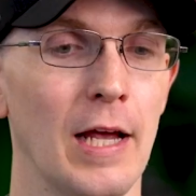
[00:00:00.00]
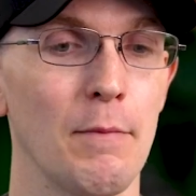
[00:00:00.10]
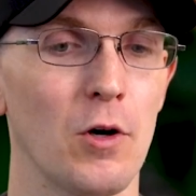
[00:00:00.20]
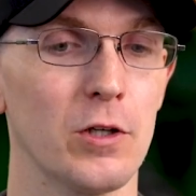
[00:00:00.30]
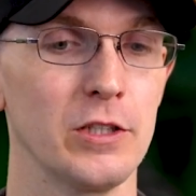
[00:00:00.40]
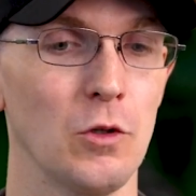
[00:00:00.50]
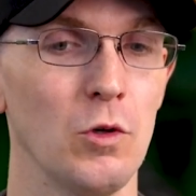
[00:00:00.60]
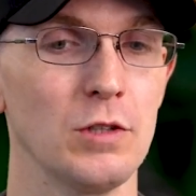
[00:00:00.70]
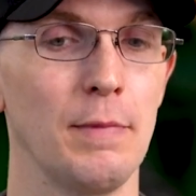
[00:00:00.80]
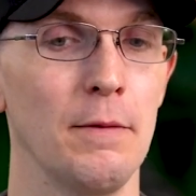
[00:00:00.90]
Landmark has
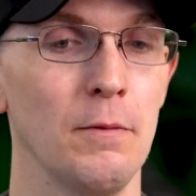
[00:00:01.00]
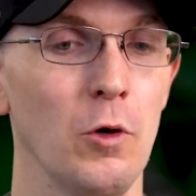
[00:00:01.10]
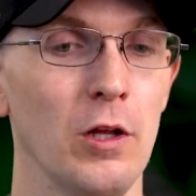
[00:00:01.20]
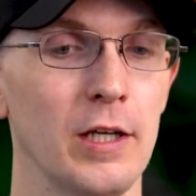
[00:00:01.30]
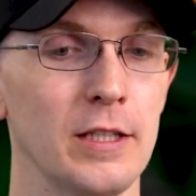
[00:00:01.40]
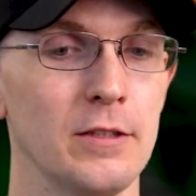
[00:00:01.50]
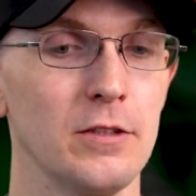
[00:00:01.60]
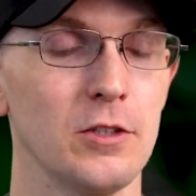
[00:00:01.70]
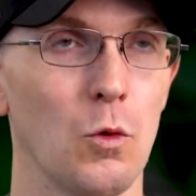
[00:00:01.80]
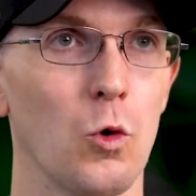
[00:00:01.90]
always been willing
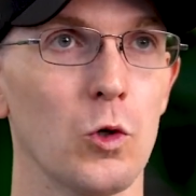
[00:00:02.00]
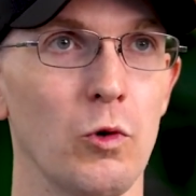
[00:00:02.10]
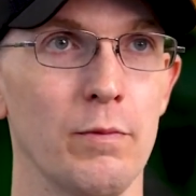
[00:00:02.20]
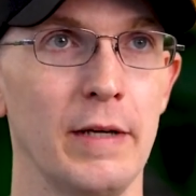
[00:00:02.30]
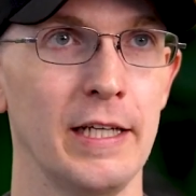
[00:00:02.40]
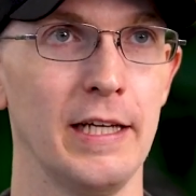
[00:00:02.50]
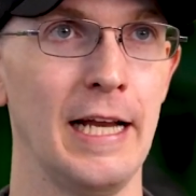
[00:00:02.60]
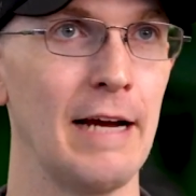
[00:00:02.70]
to work with me in